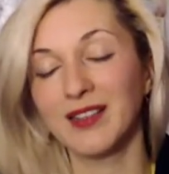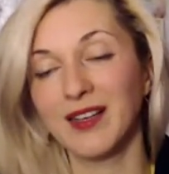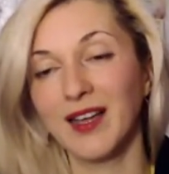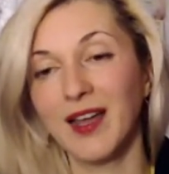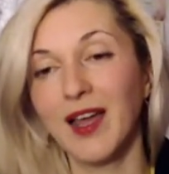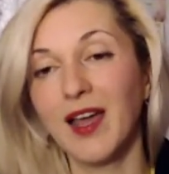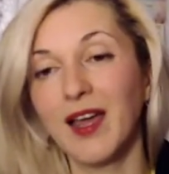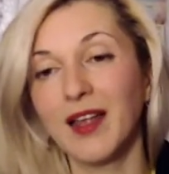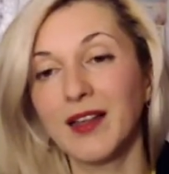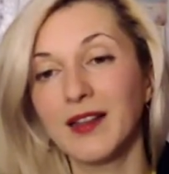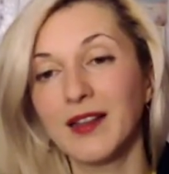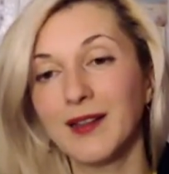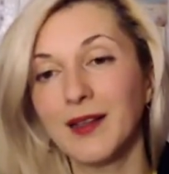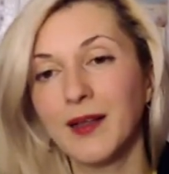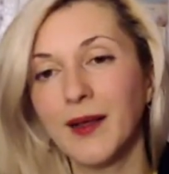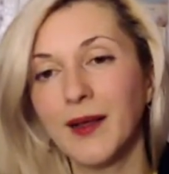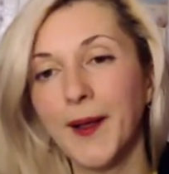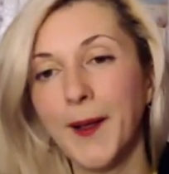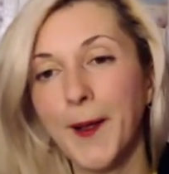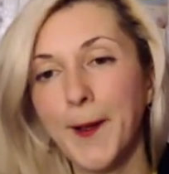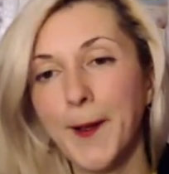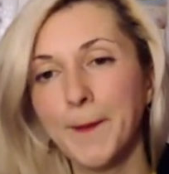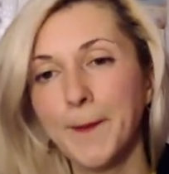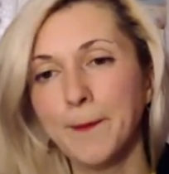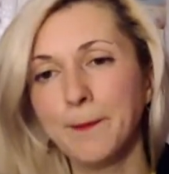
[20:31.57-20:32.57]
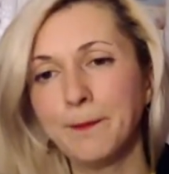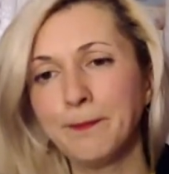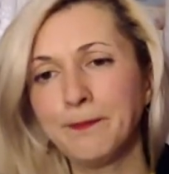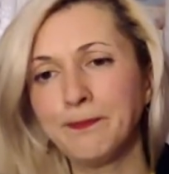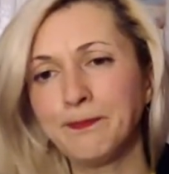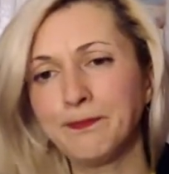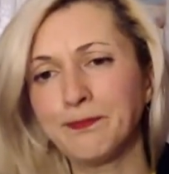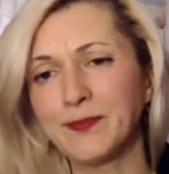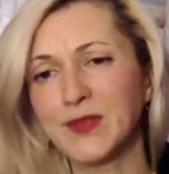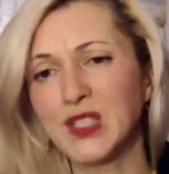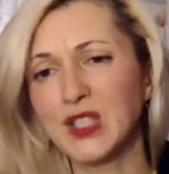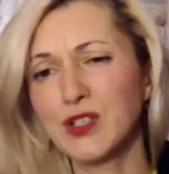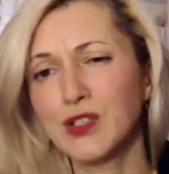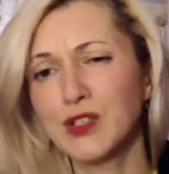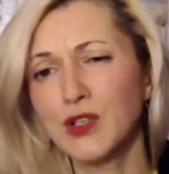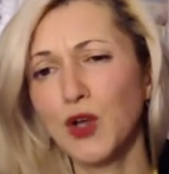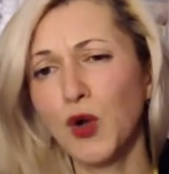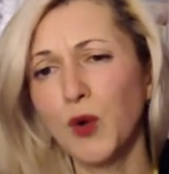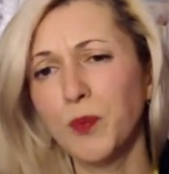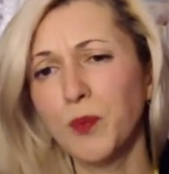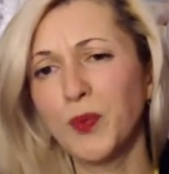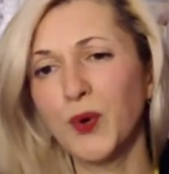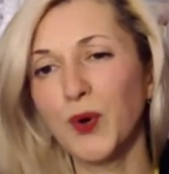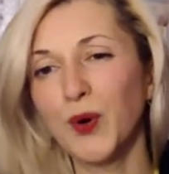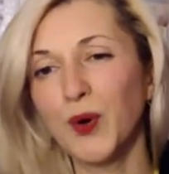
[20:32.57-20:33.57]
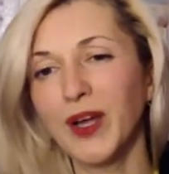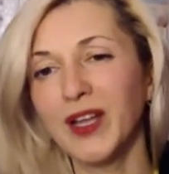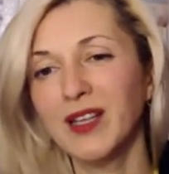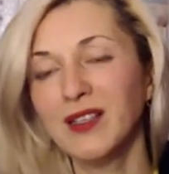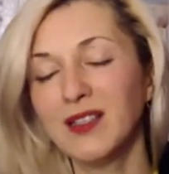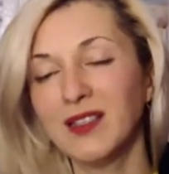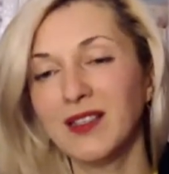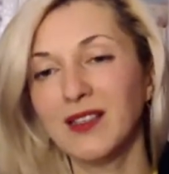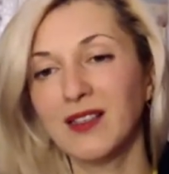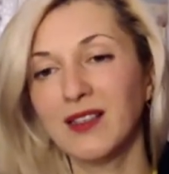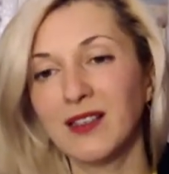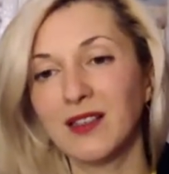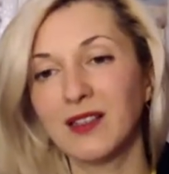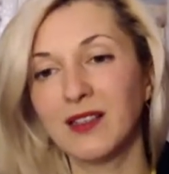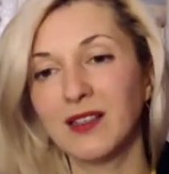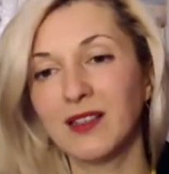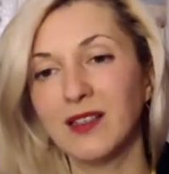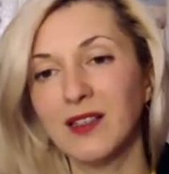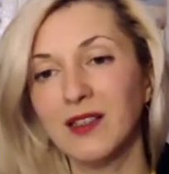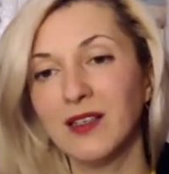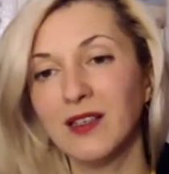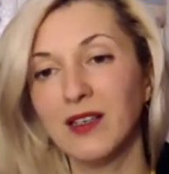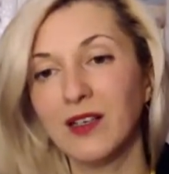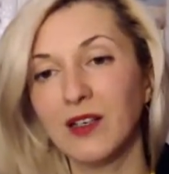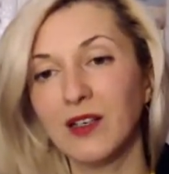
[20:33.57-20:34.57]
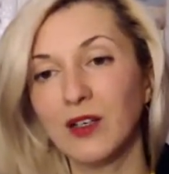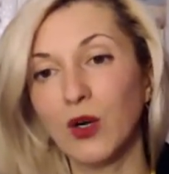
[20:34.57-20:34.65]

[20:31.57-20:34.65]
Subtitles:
And there's no point in